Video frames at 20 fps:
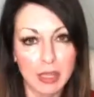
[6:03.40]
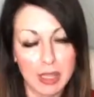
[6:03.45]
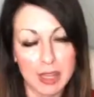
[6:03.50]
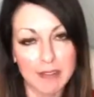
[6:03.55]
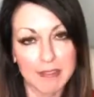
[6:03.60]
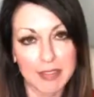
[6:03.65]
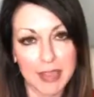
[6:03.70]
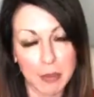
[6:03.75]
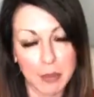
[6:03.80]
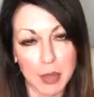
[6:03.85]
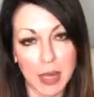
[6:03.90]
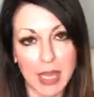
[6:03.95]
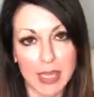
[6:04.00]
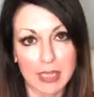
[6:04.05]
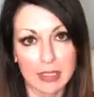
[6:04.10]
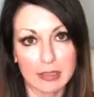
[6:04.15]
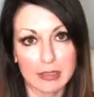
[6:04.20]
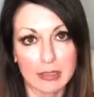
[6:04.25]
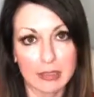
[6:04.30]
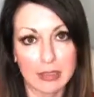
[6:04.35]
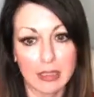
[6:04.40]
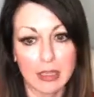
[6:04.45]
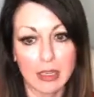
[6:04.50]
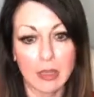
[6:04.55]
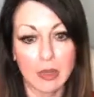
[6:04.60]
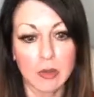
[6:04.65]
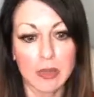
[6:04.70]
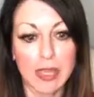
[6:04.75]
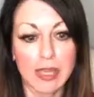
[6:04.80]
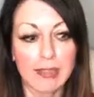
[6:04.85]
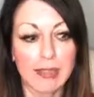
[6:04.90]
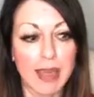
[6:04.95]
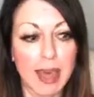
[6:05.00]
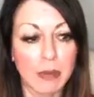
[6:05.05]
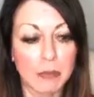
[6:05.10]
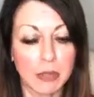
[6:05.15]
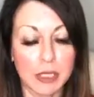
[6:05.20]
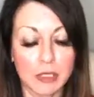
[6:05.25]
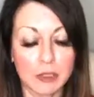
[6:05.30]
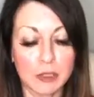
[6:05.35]
if they buy it. Okay, and
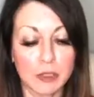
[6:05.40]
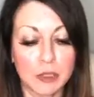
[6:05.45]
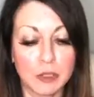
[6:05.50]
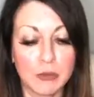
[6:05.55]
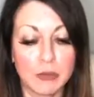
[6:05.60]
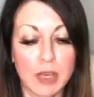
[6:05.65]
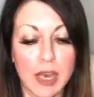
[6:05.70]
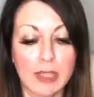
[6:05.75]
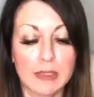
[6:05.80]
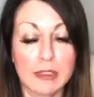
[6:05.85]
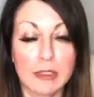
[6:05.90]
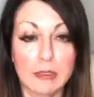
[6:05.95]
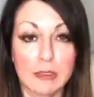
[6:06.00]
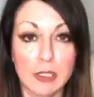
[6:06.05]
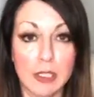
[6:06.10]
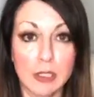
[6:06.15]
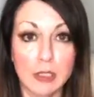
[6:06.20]
that means that you've got to